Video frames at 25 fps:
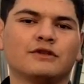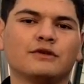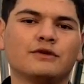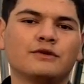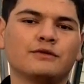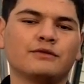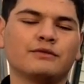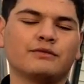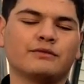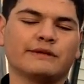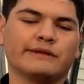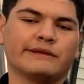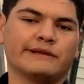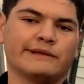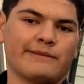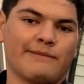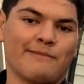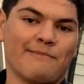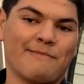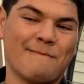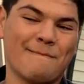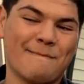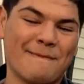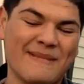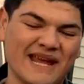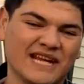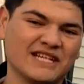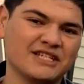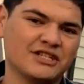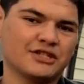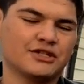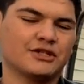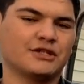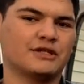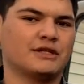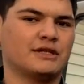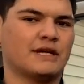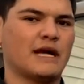two
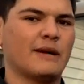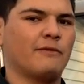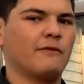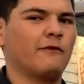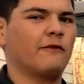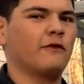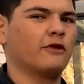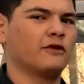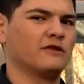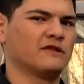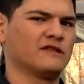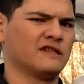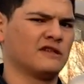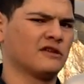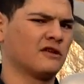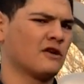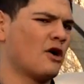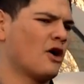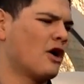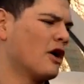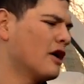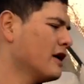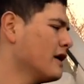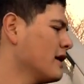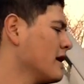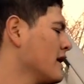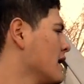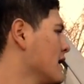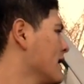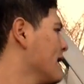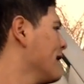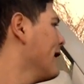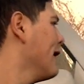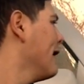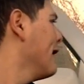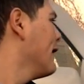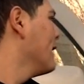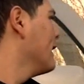major type of oils in a car.
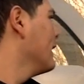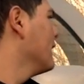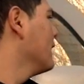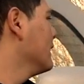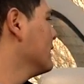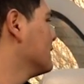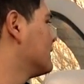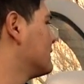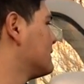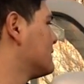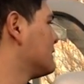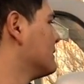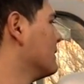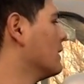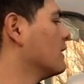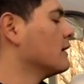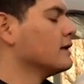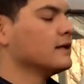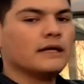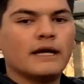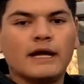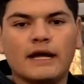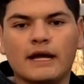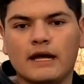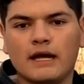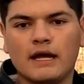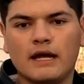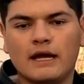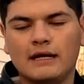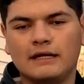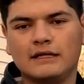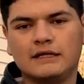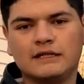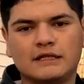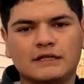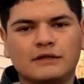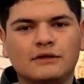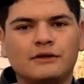It's the
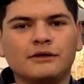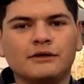engine